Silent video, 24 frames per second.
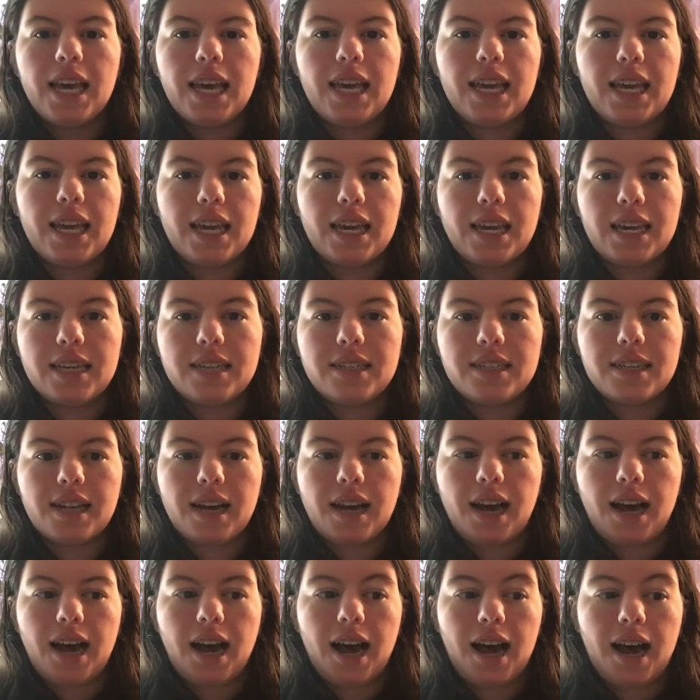And
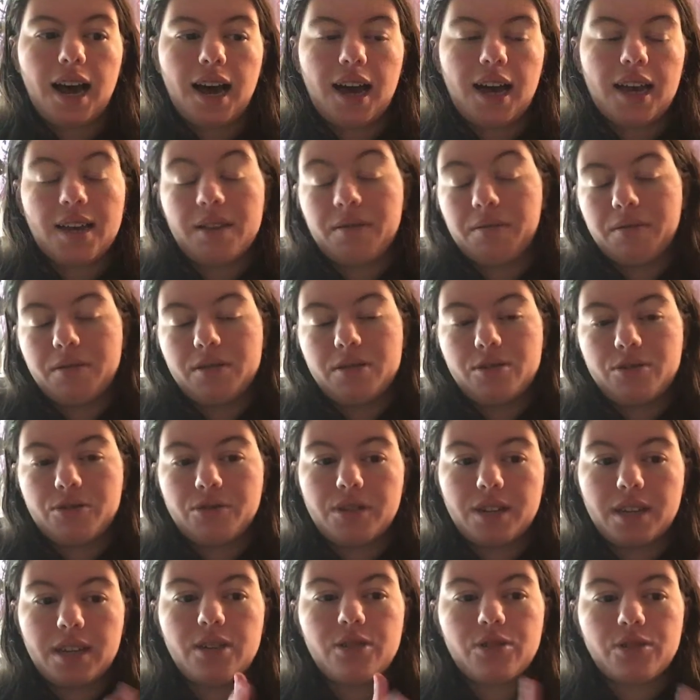I
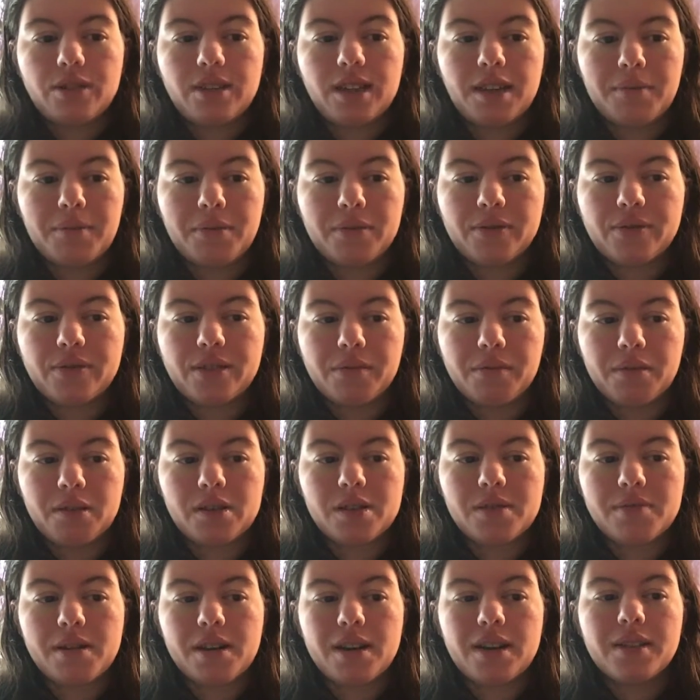enjoyed that book for the
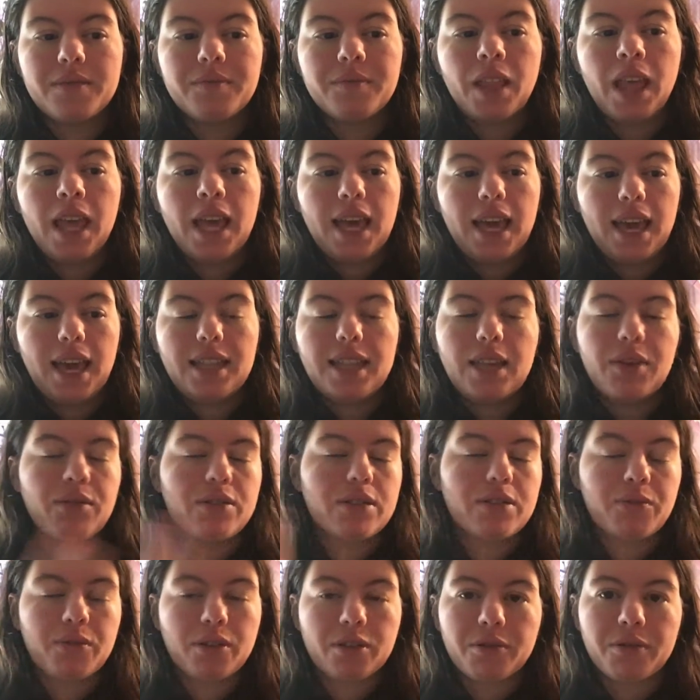most part, and they
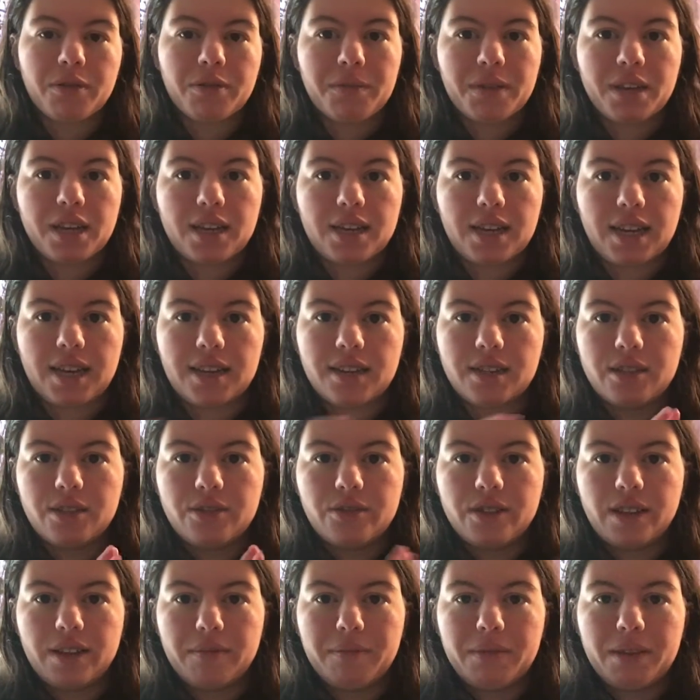wanted to work with me again
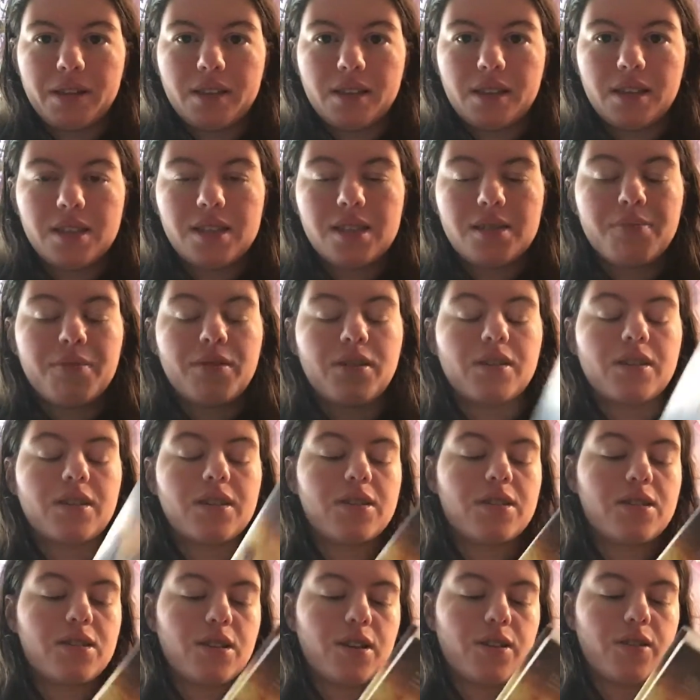to get me this book.
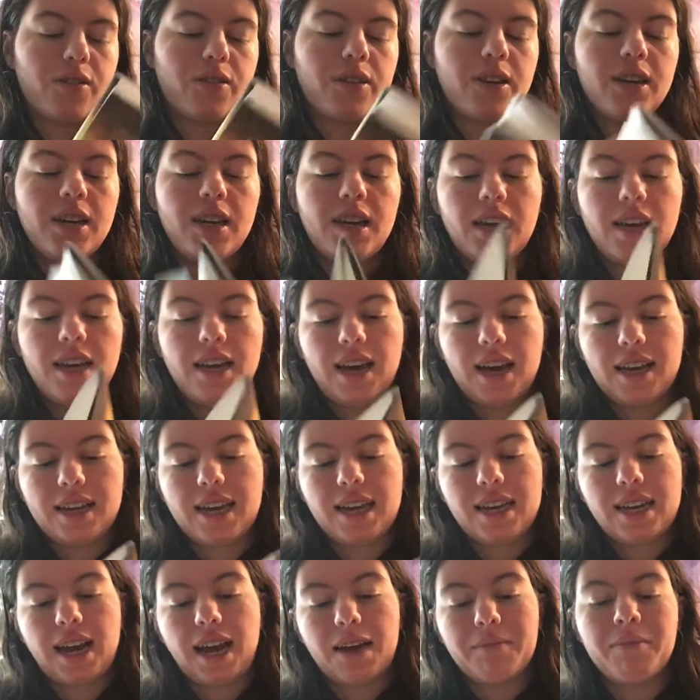So,
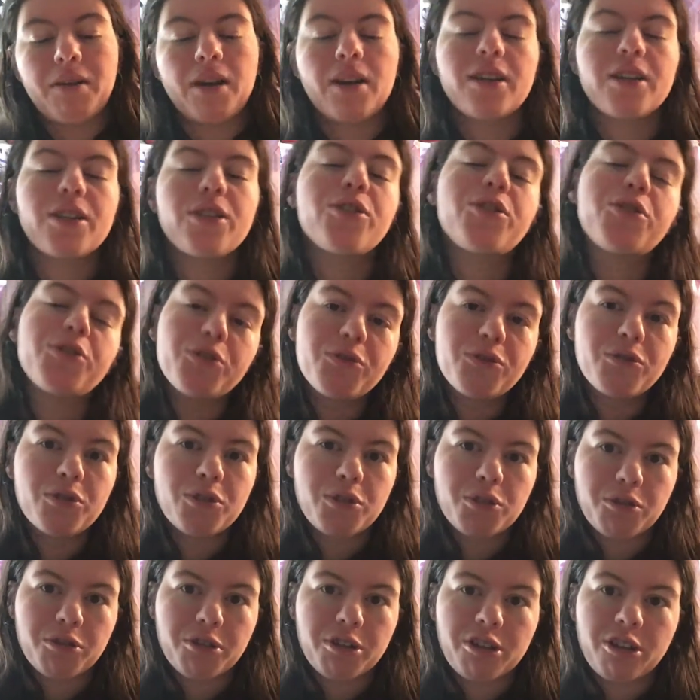again, I'm not a
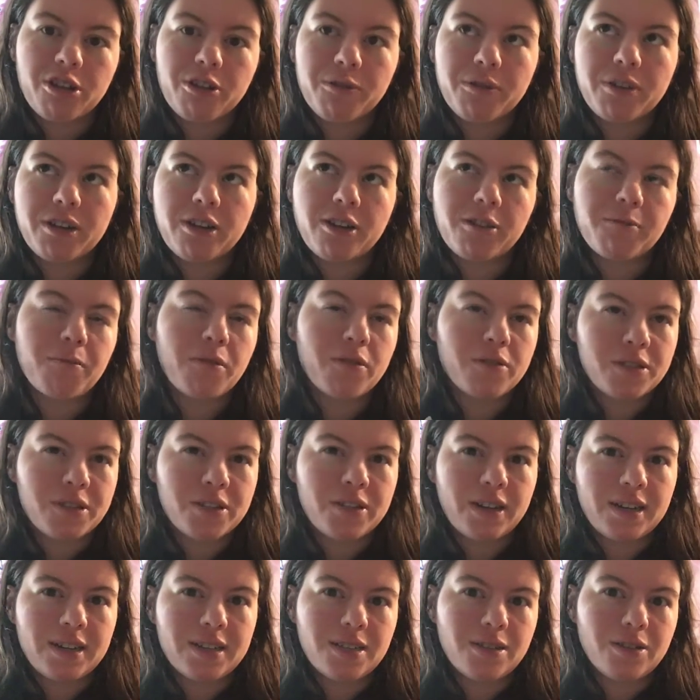huge thriller reader. Most
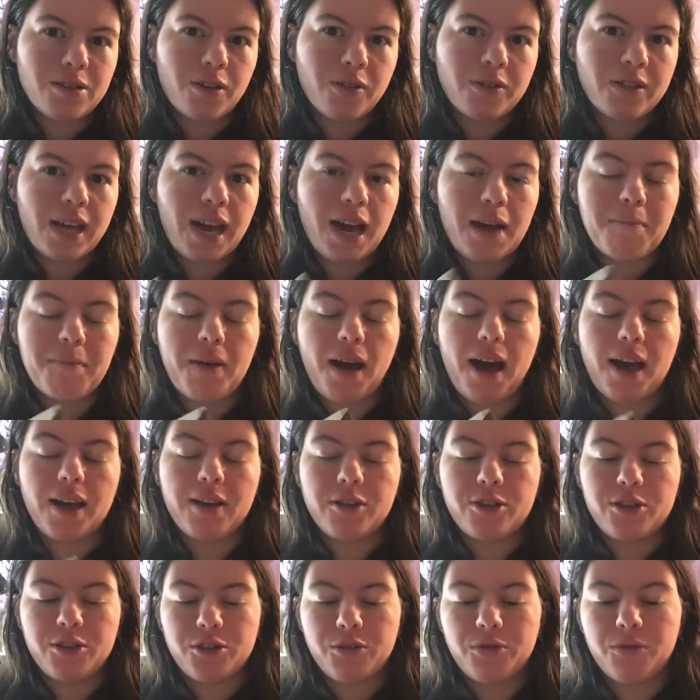of you guys know that, but I
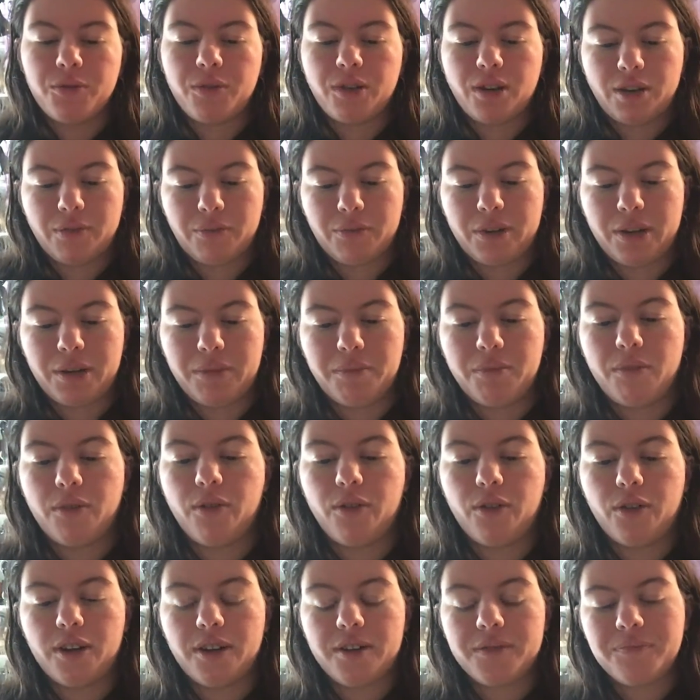do want to read
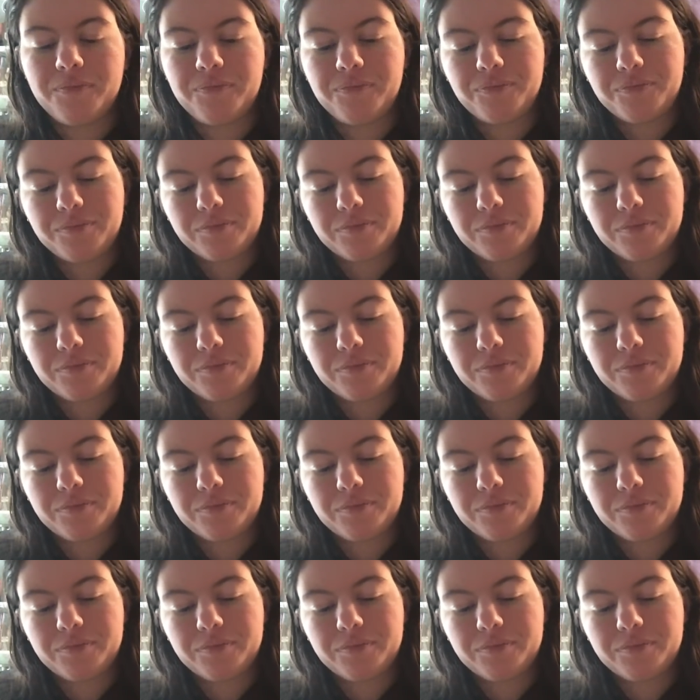more.